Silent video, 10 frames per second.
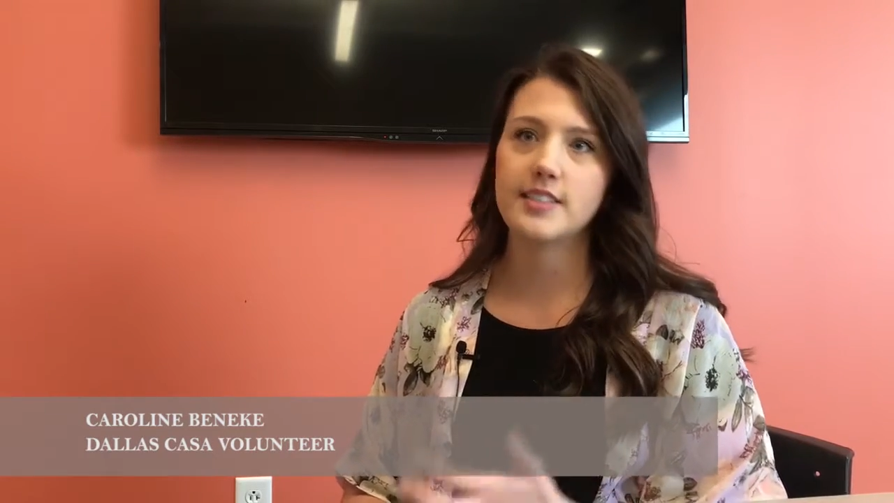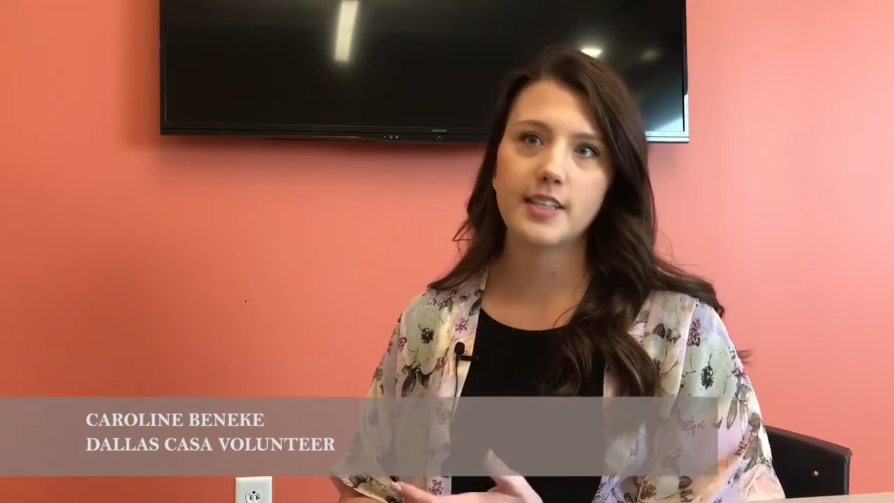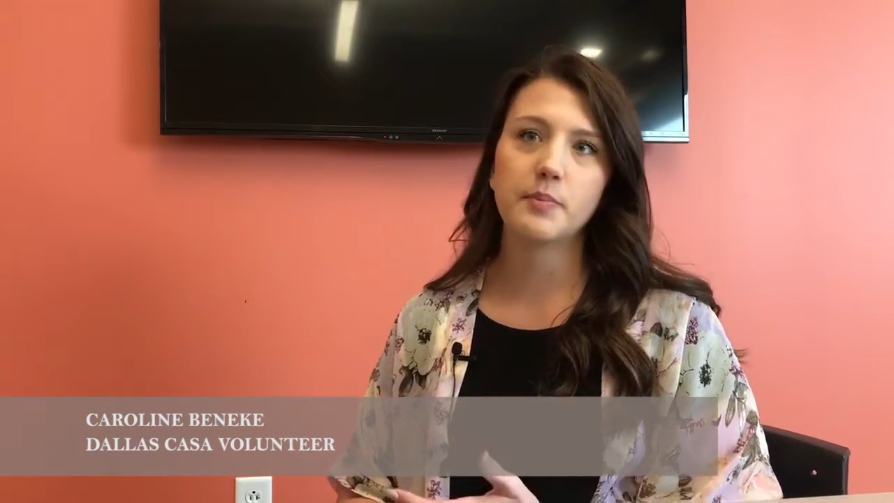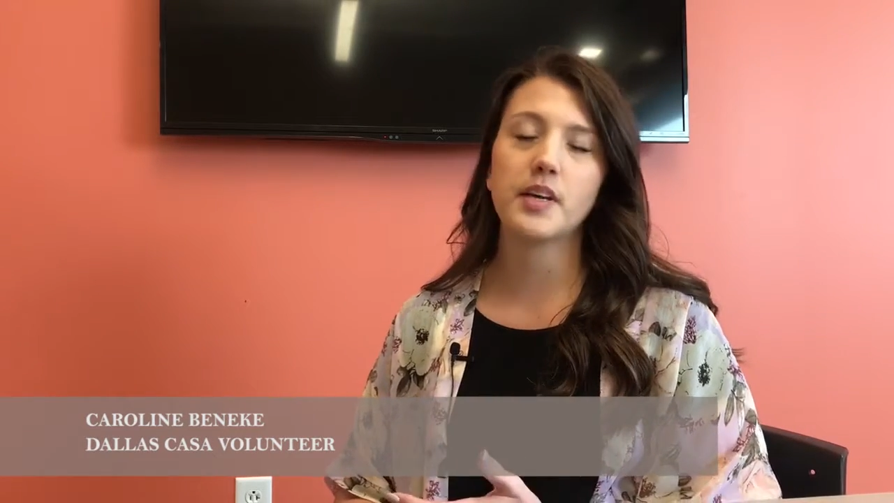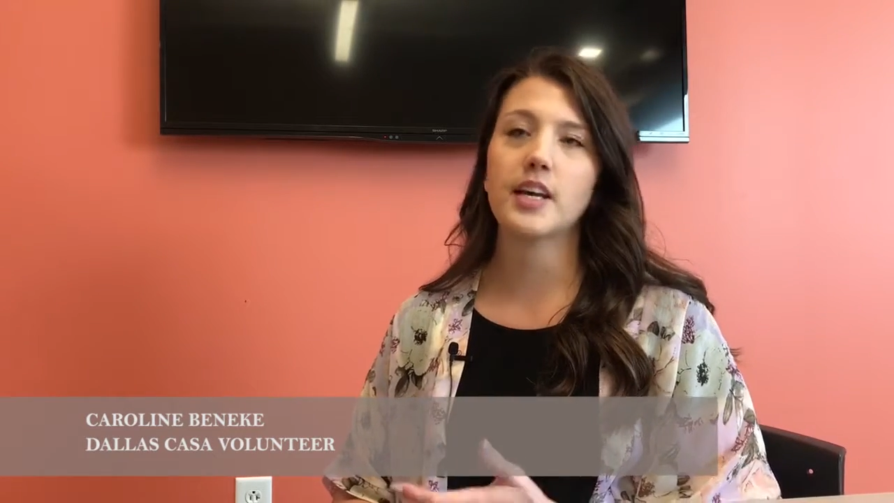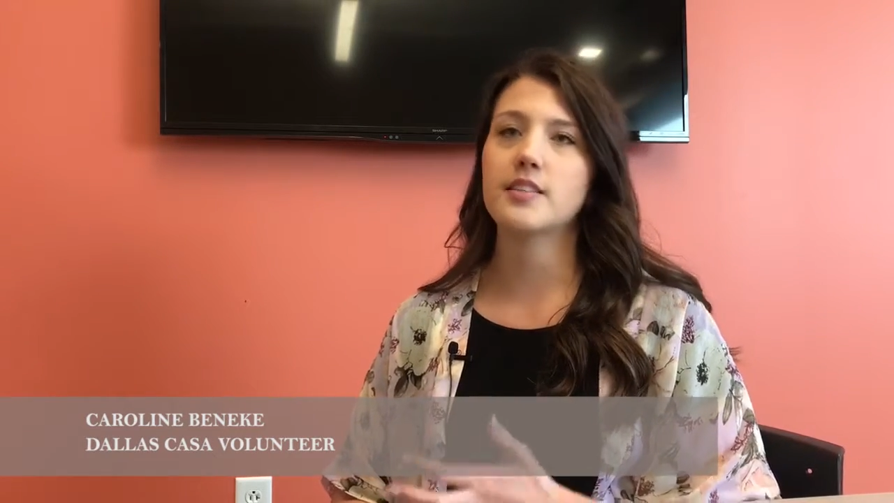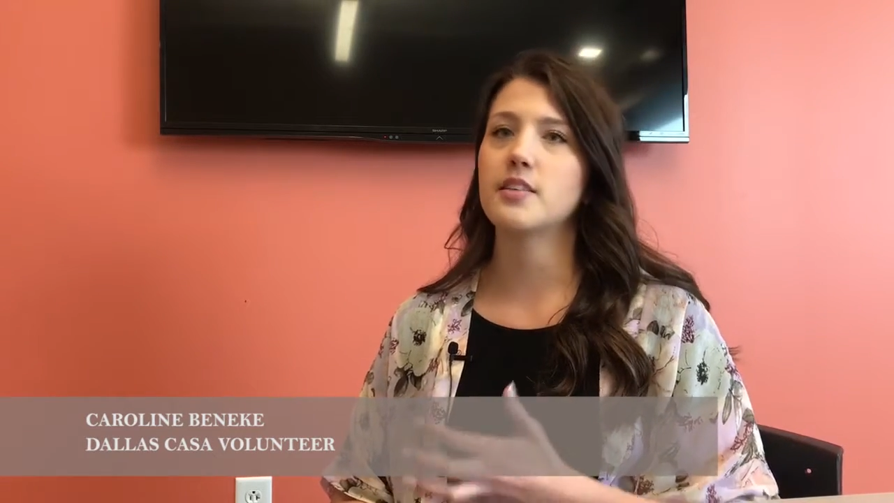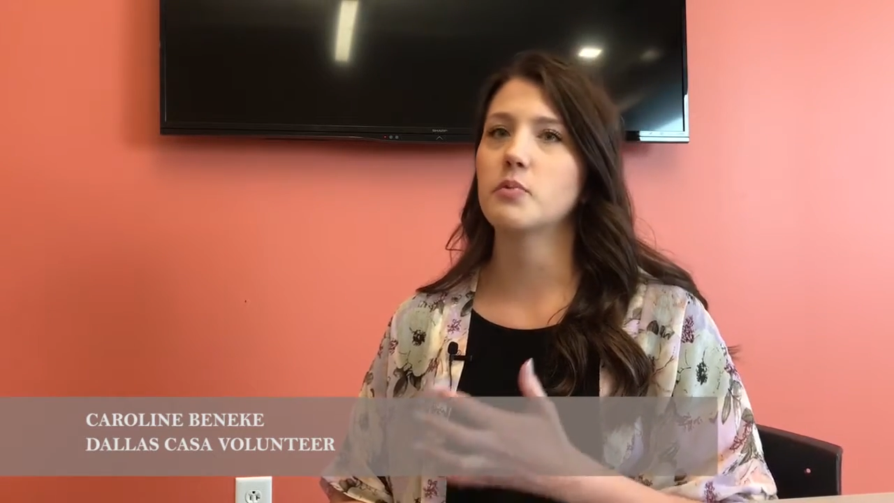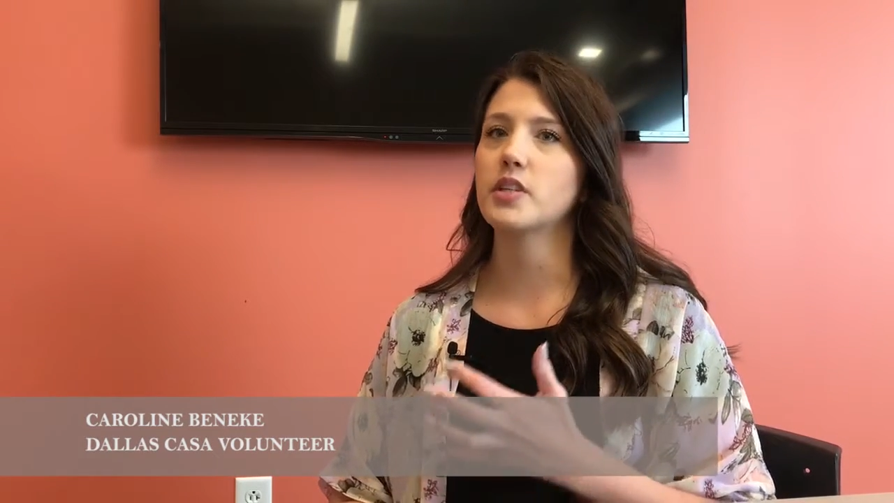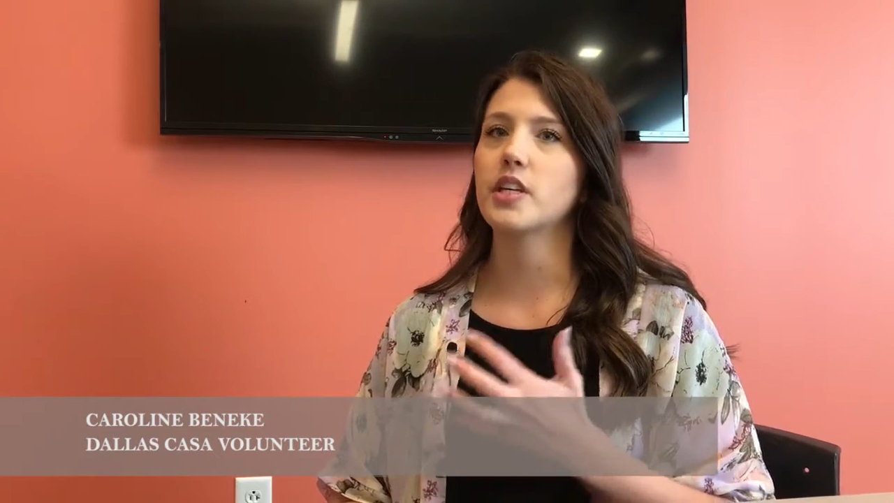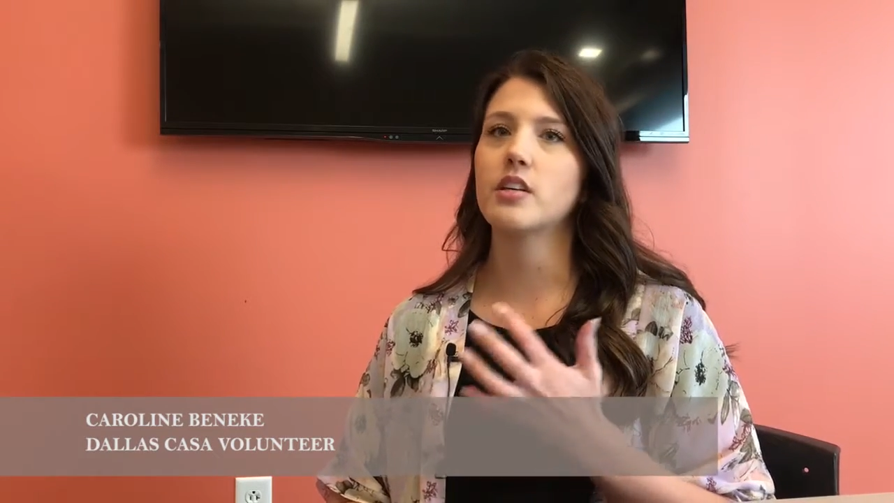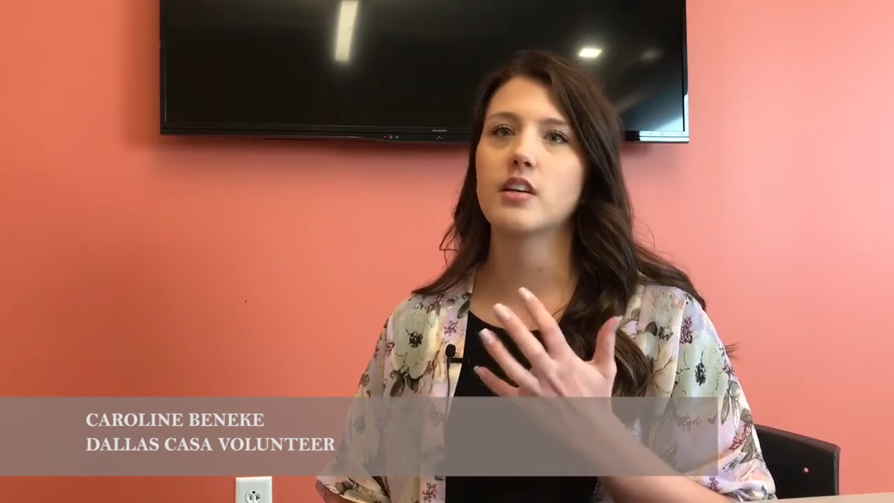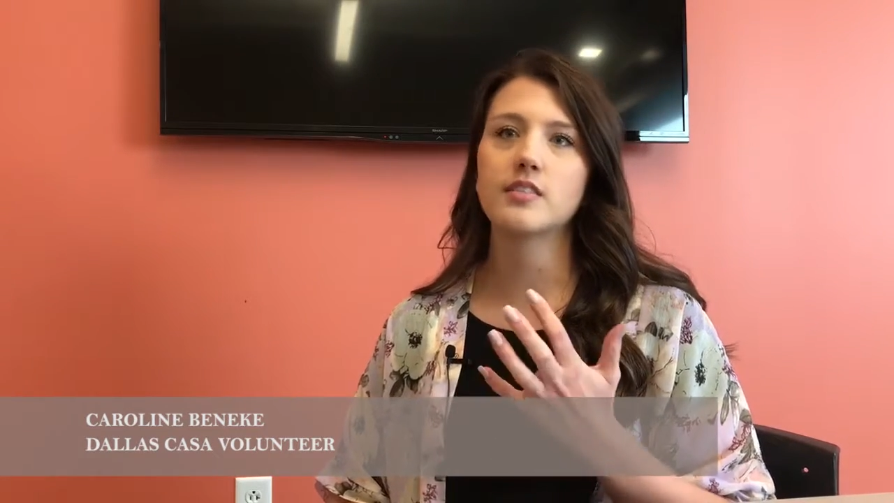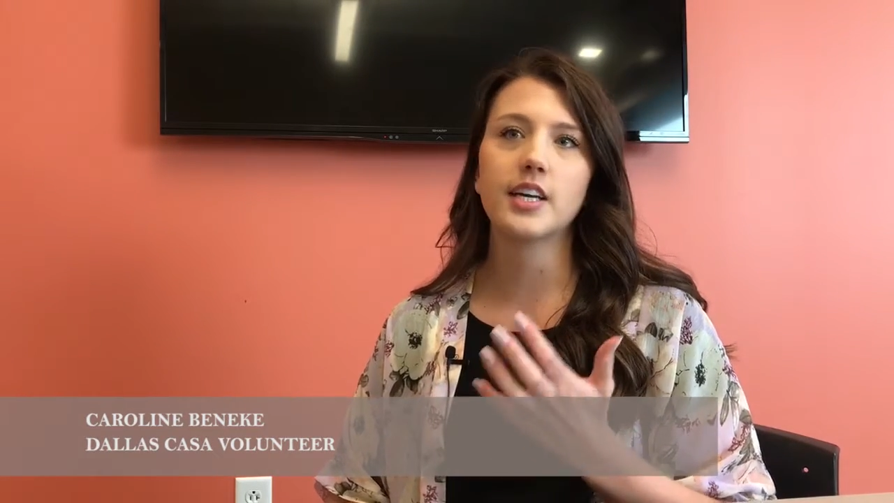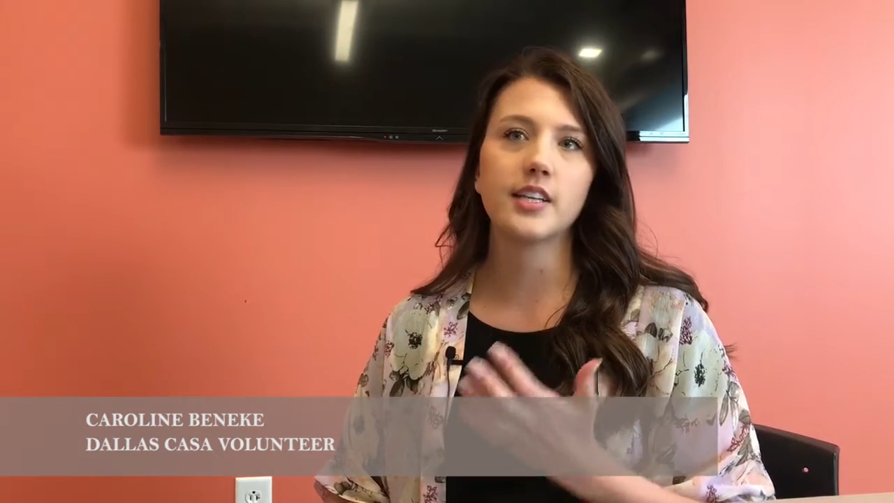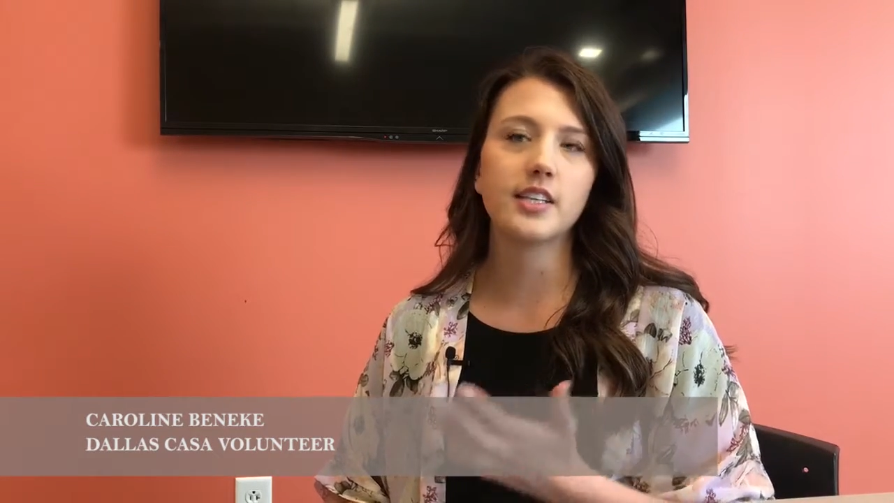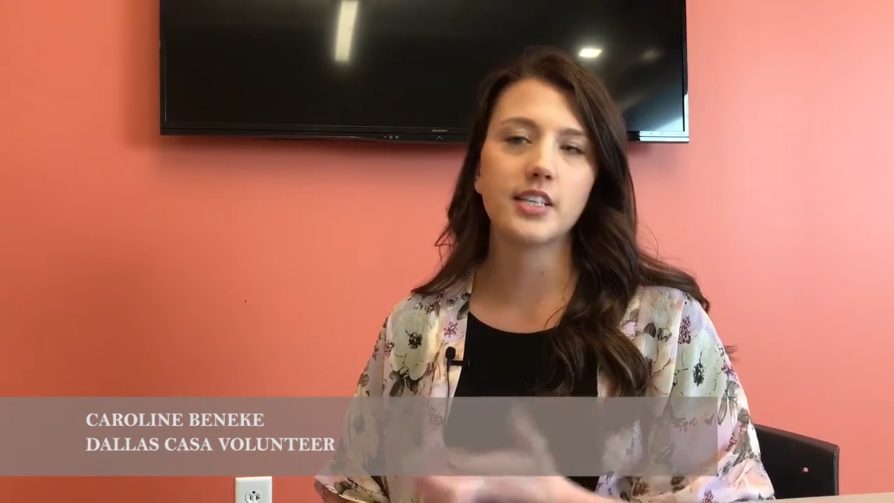CPS and working alongside